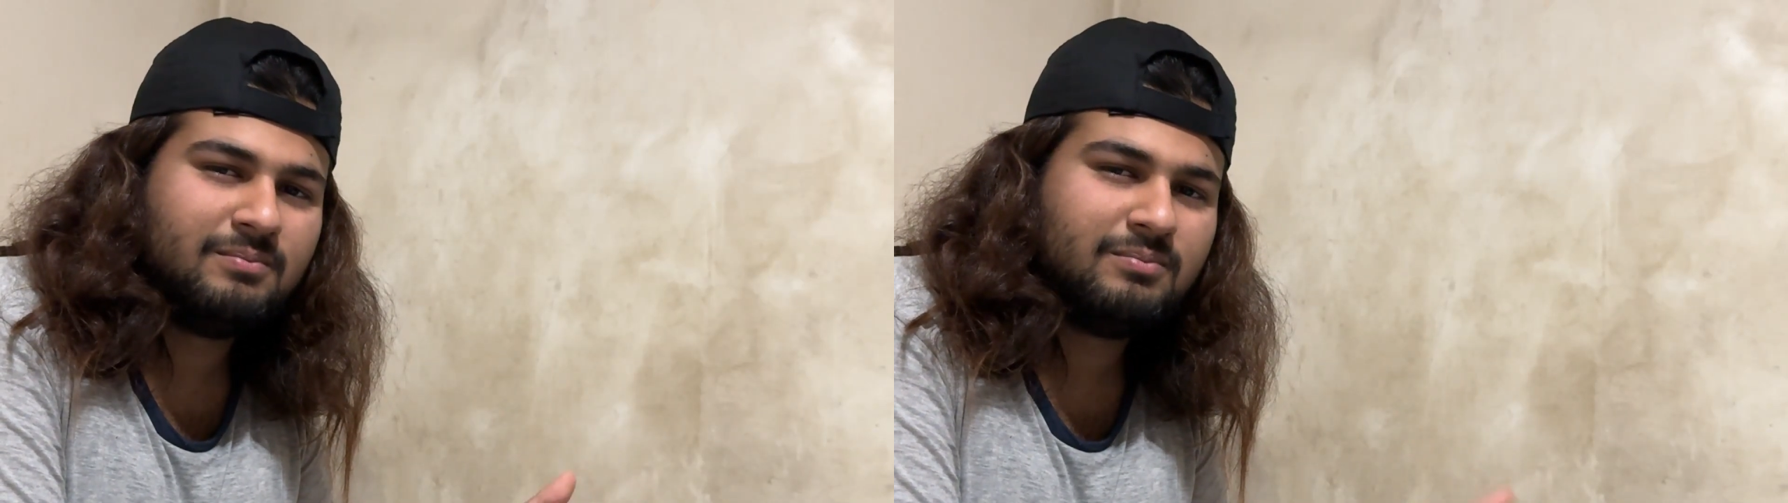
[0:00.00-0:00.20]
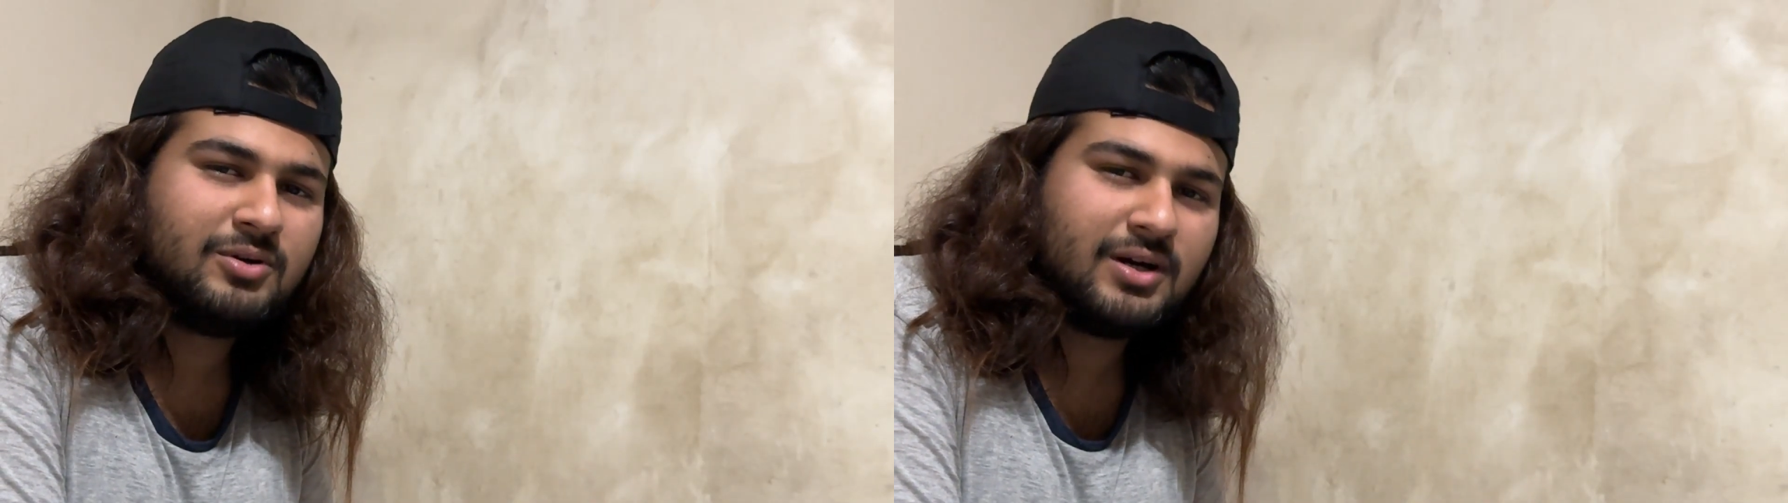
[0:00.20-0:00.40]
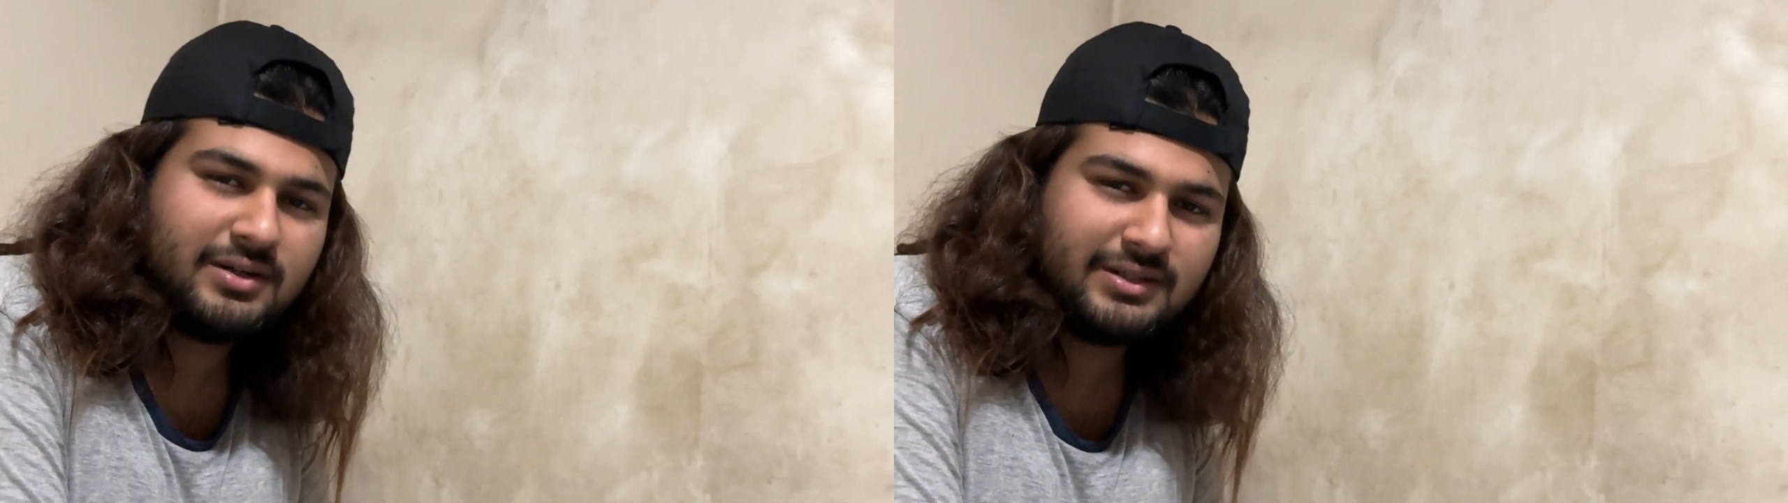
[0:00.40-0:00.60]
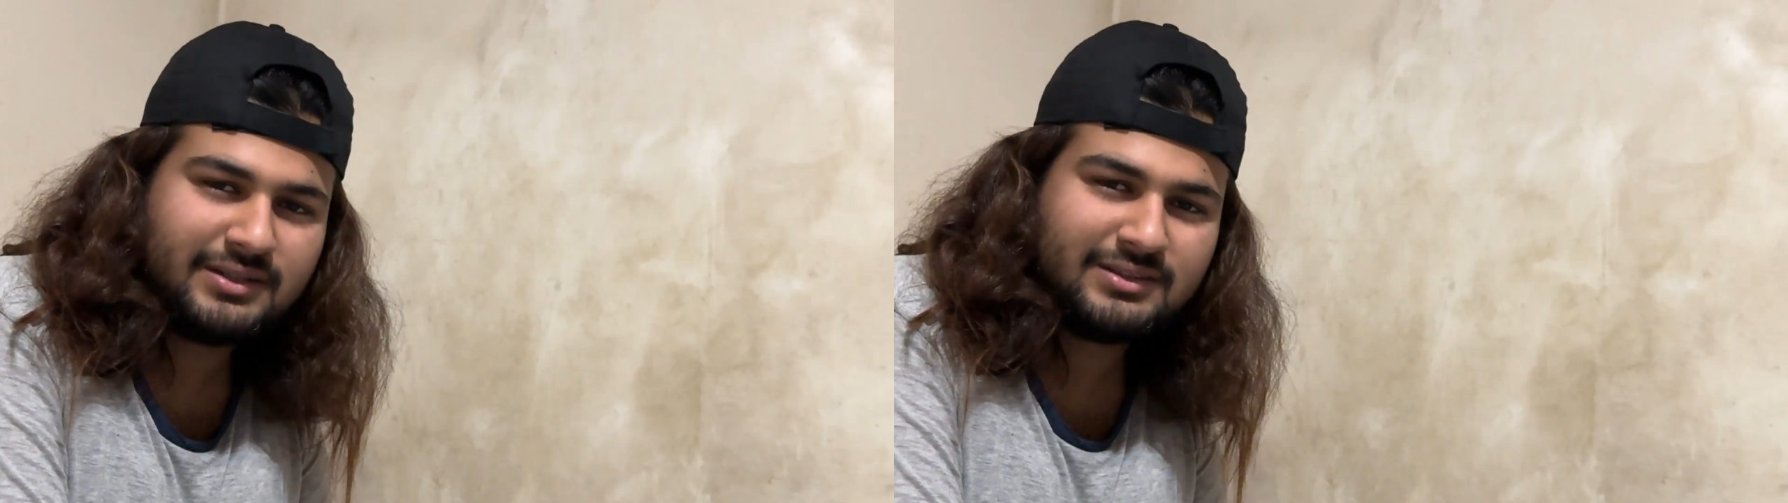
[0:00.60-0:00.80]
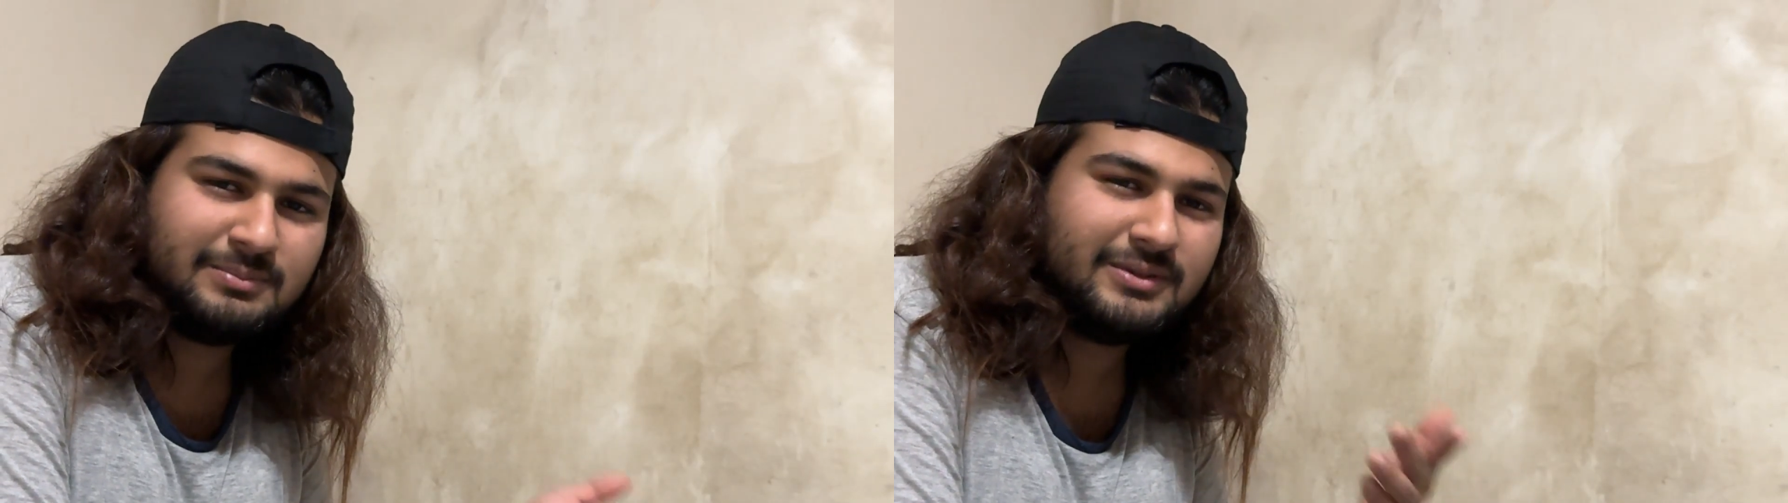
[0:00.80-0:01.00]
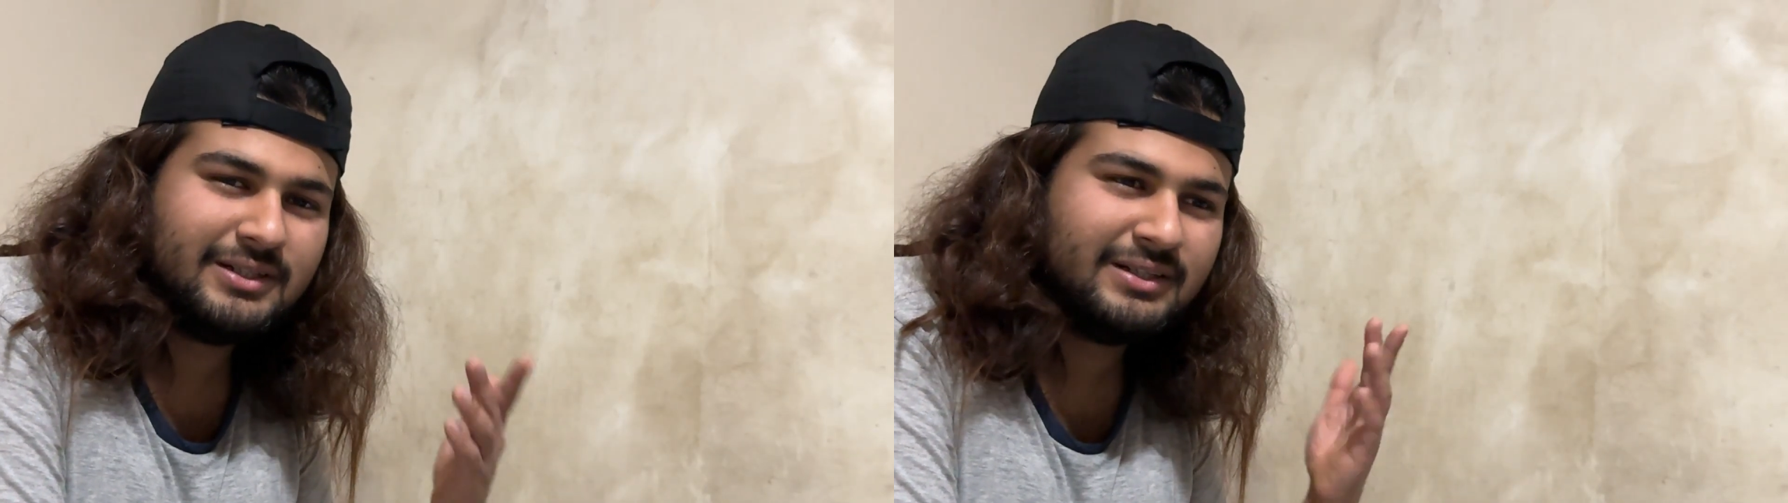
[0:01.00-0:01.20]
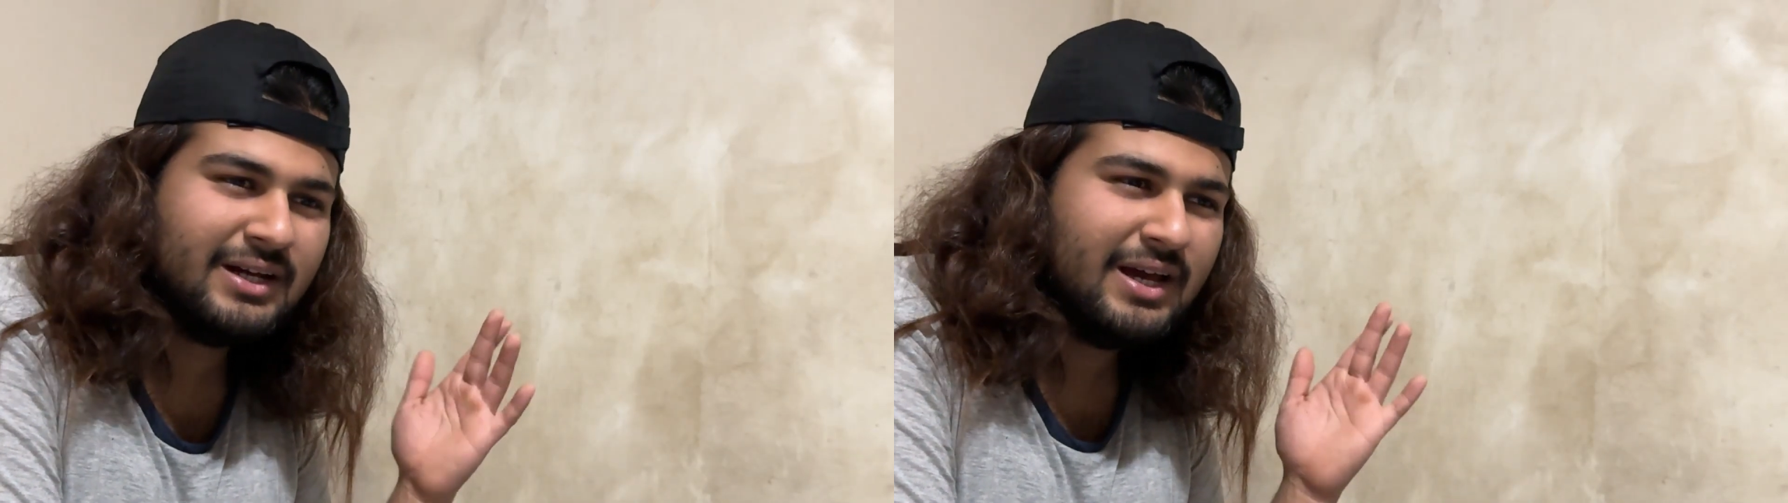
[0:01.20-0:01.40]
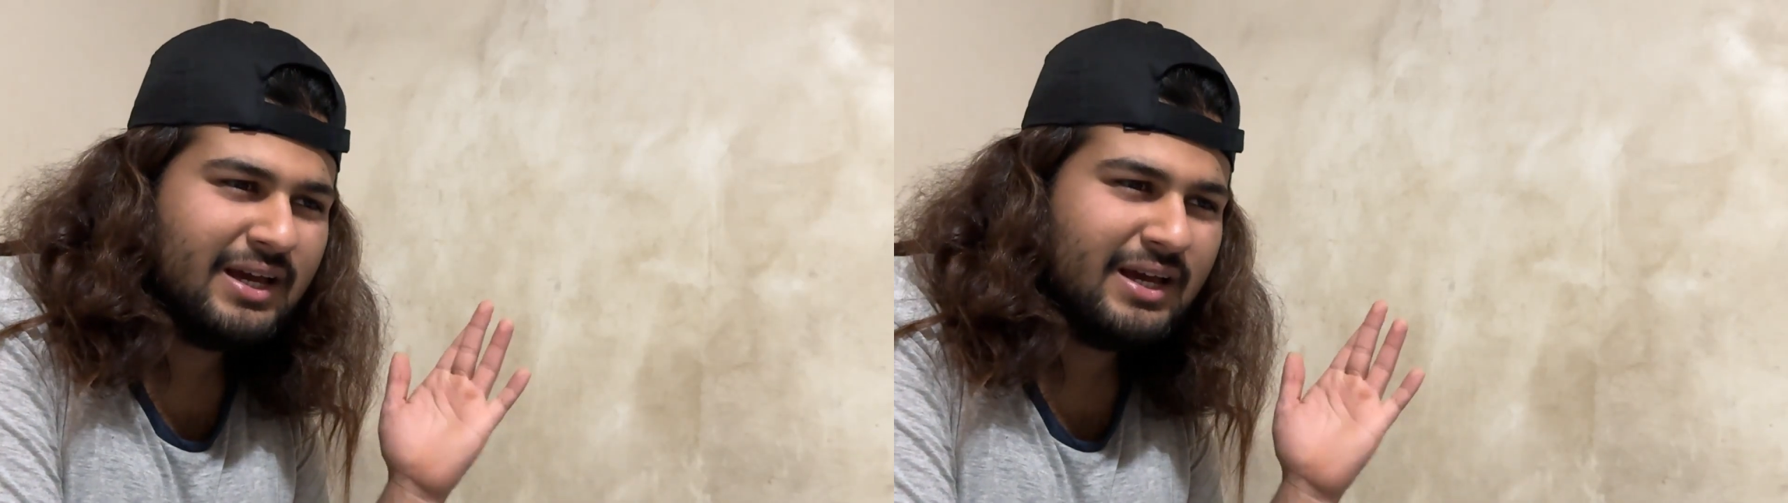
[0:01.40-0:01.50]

product, but